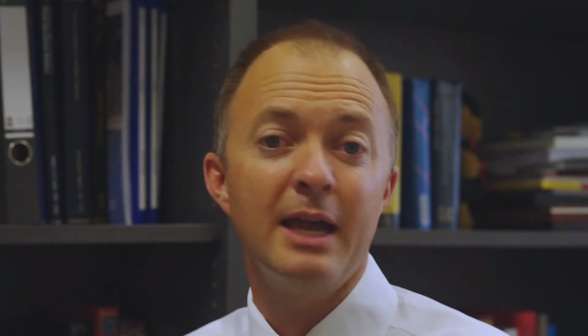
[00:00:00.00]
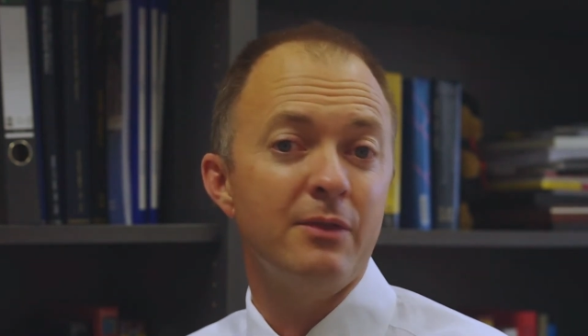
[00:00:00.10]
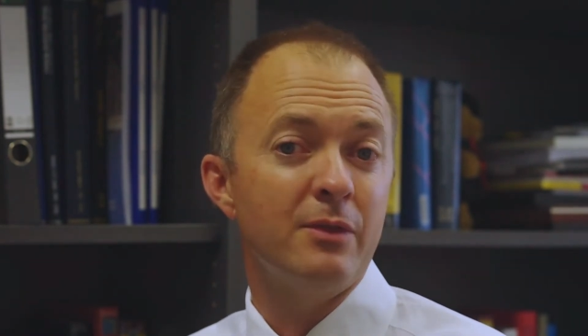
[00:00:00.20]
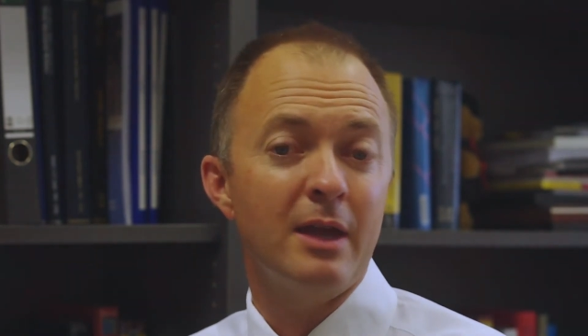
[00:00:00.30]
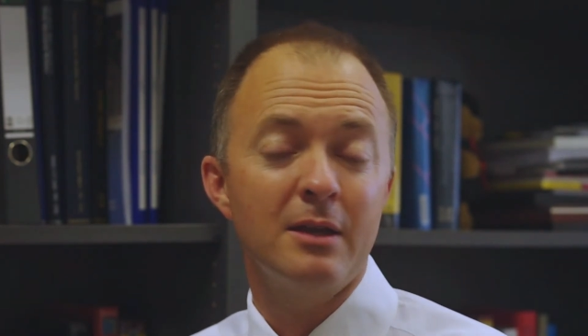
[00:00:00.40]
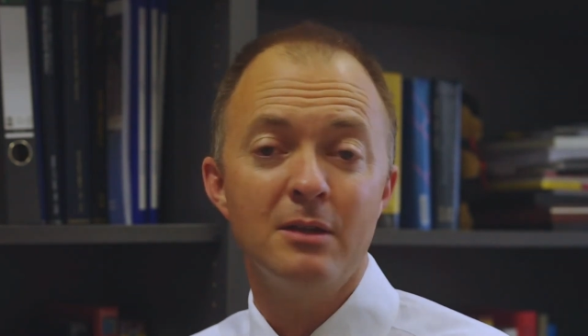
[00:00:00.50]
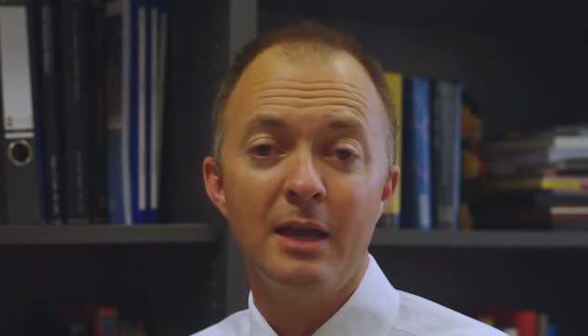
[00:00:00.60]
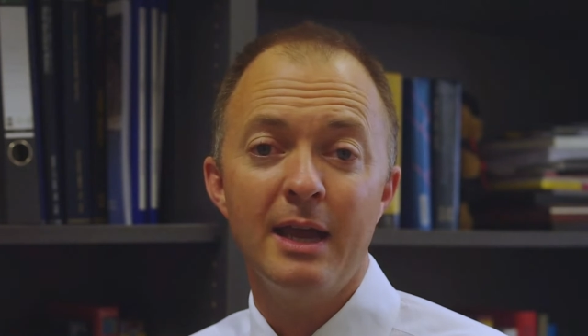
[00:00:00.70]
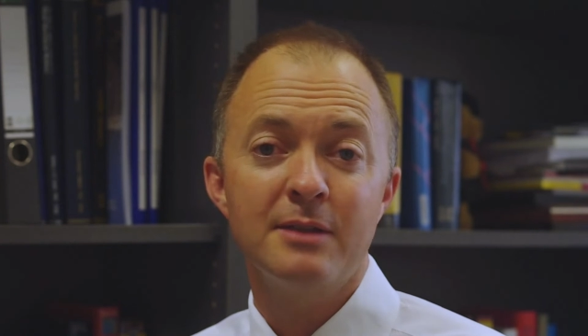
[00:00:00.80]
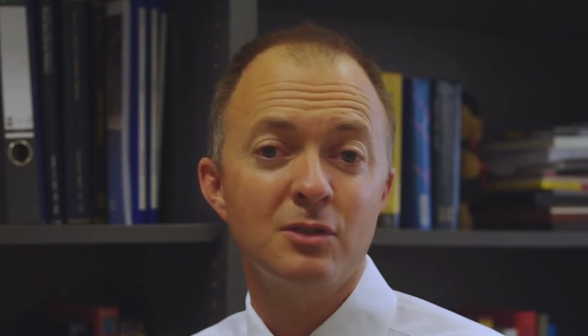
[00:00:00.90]
and that
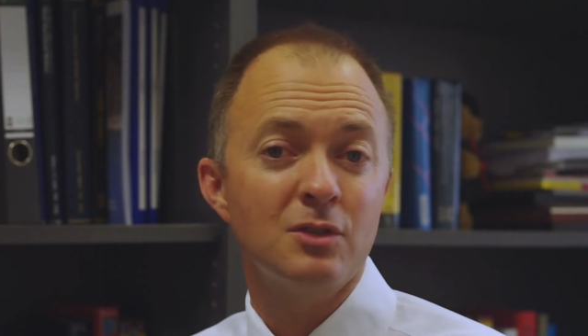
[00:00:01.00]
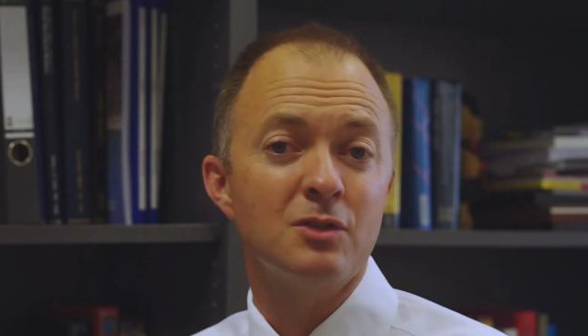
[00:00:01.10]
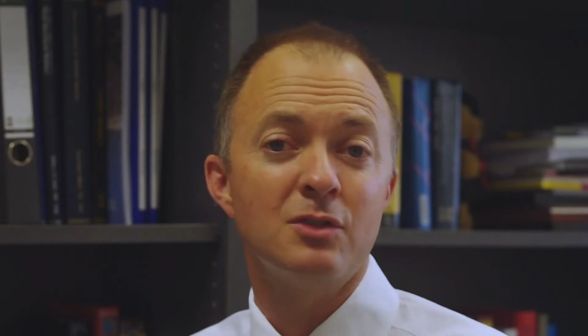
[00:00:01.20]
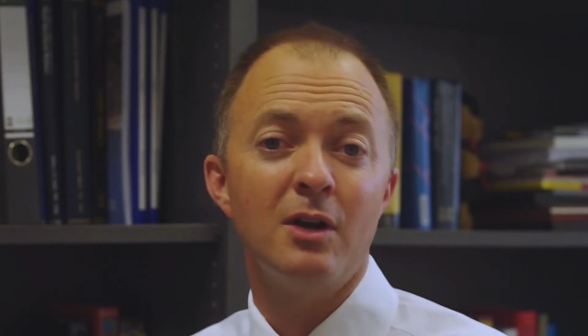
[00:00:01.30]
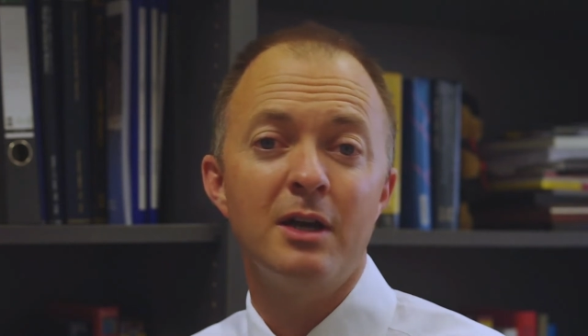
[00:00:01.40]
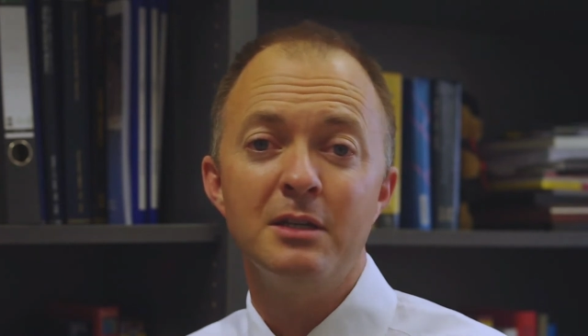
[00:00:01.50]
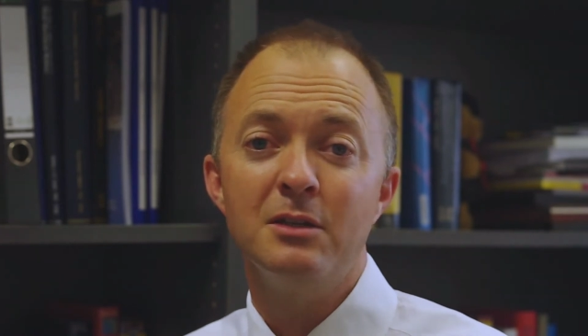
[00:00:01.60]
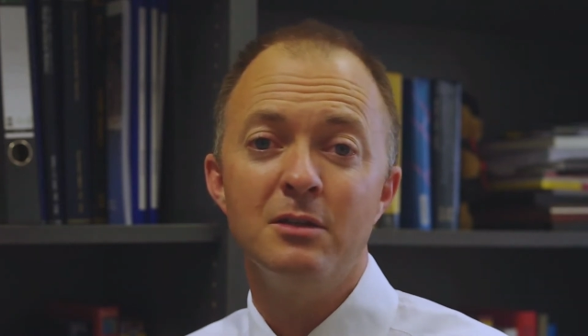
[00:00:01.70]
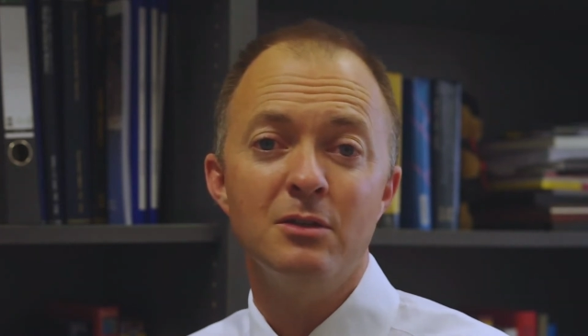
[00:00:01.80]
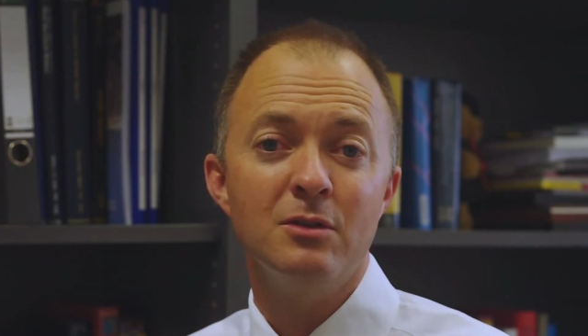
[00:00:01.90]
as a
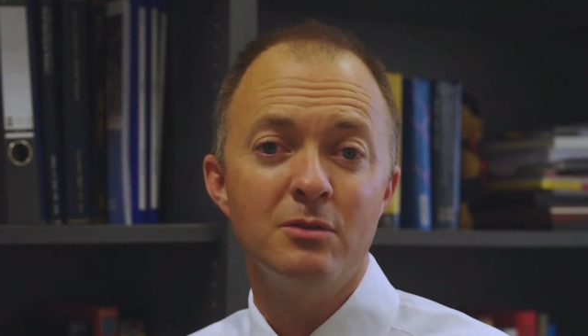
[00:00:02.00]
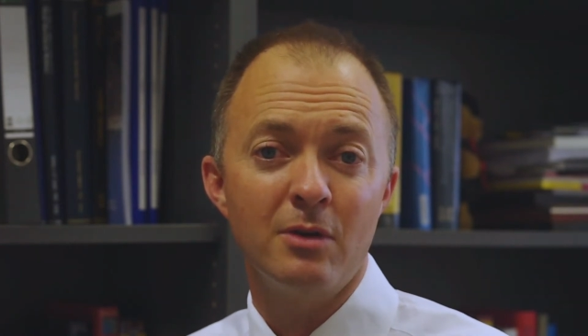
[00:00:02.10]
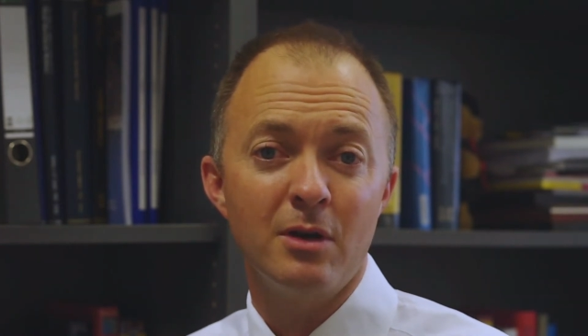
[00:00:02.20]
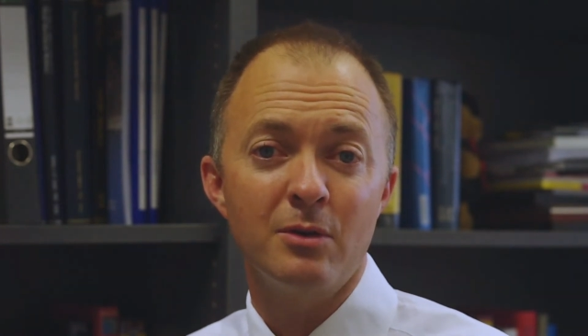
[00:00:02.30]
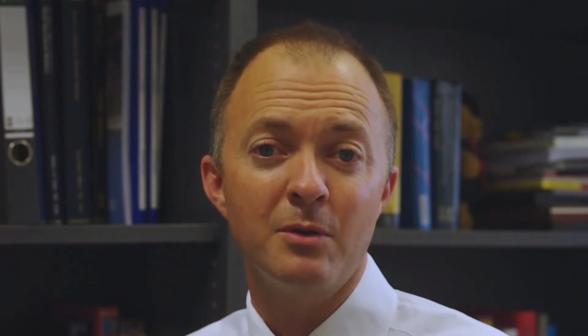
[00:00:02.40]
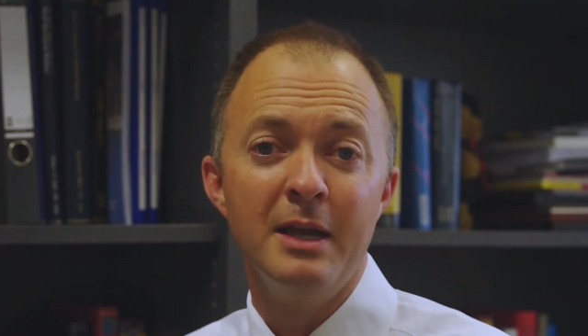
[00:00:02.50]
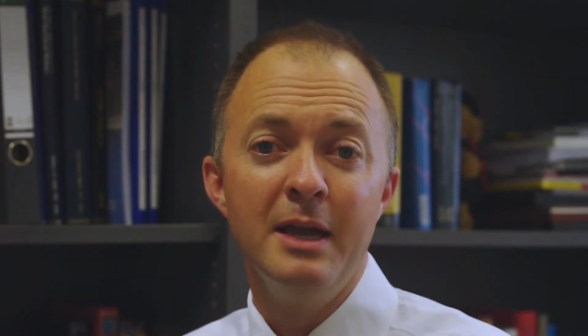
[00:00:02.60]
society you grow